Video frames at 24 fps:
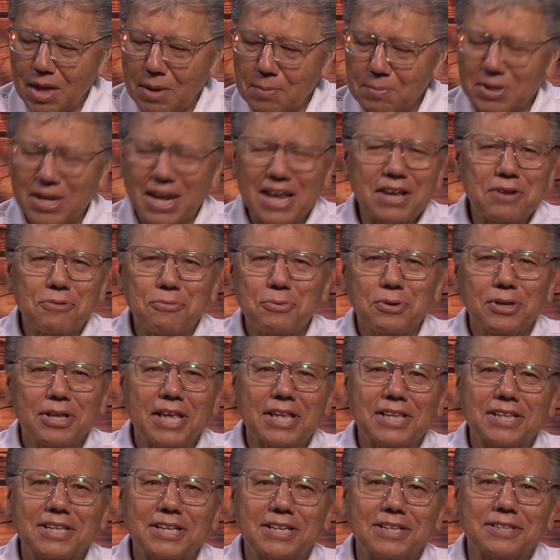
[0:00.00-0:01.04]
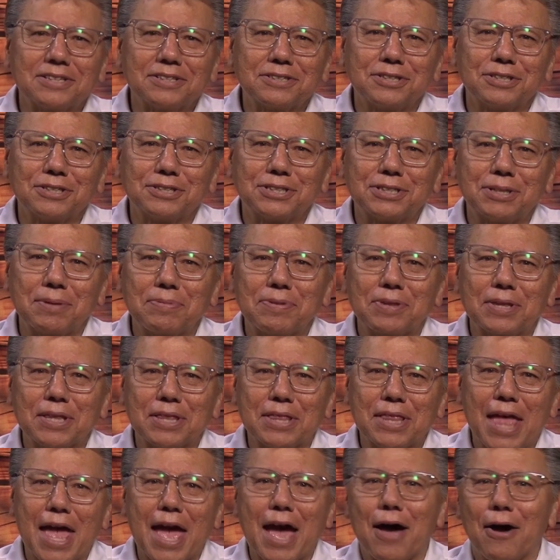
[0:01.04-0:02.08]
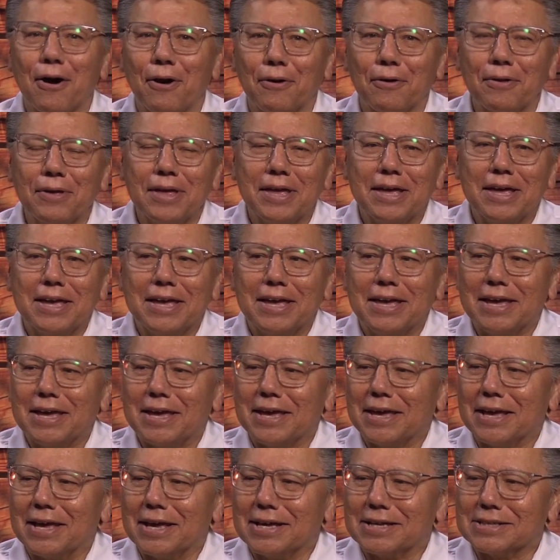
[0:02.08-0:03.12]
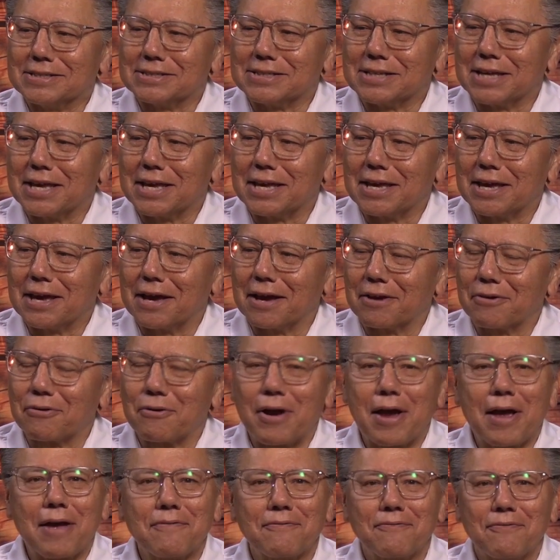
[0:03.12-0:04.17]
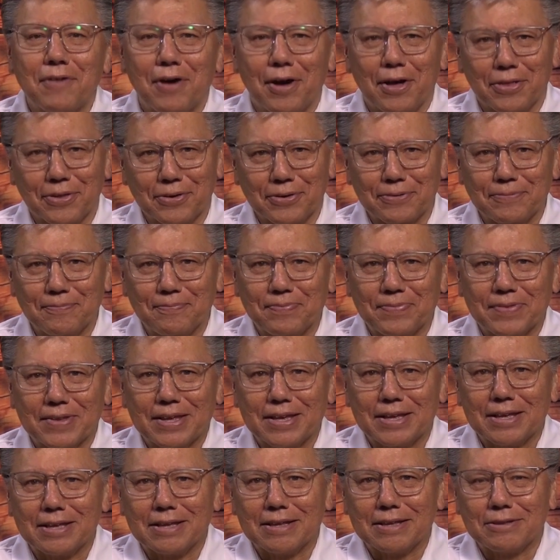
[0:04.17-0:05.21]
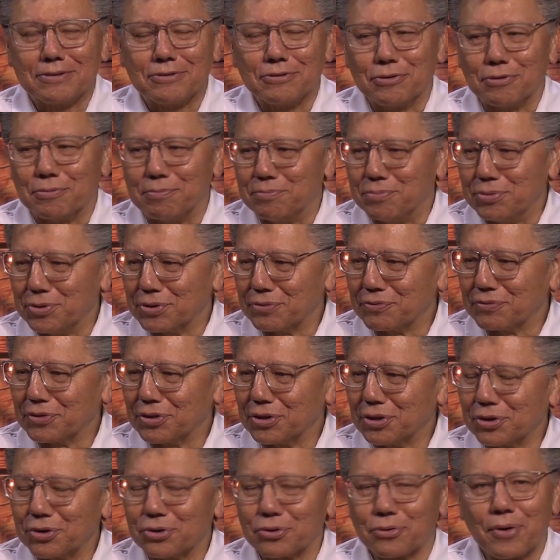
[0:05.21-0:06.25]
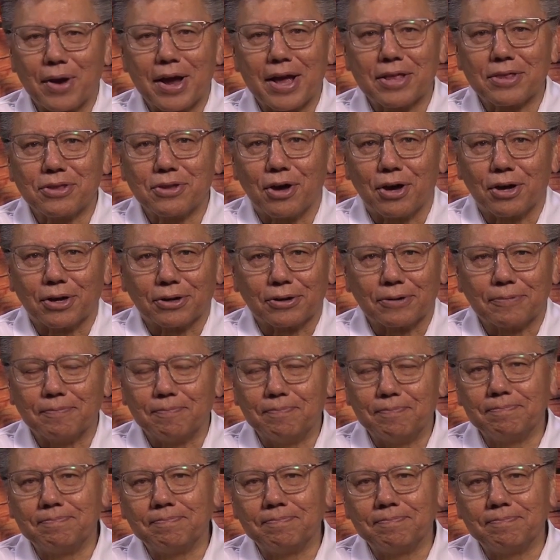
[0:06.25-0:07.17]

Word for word: But I can relate that to something now as a uh, grandfather to a beautiful little granddaughter.